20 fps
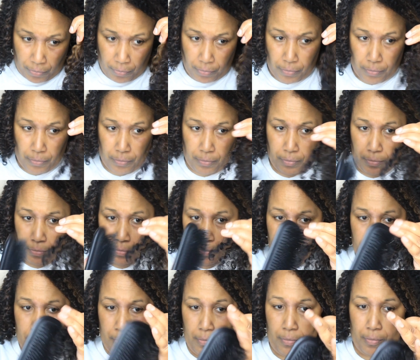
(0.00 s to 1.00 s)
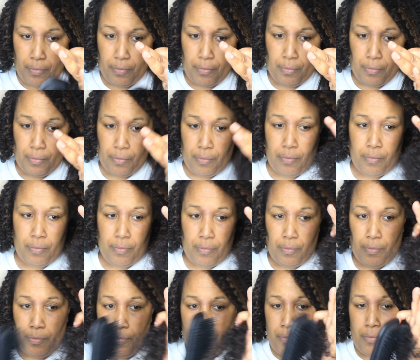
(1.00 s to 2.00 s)

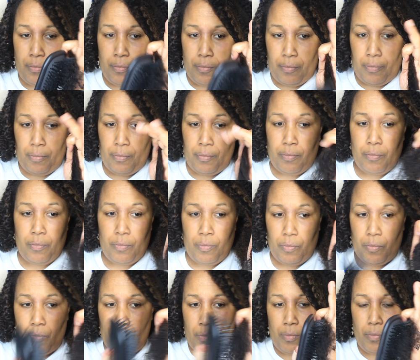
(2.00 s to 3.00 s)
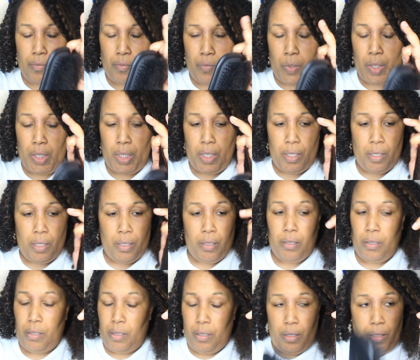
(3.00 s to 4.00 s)

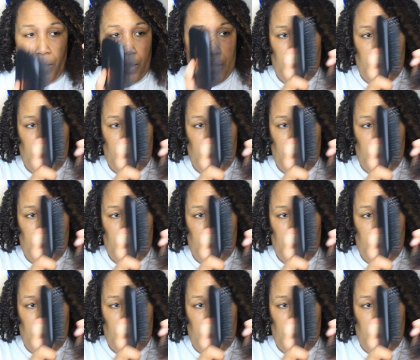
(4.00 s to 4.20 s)
(no one is talking)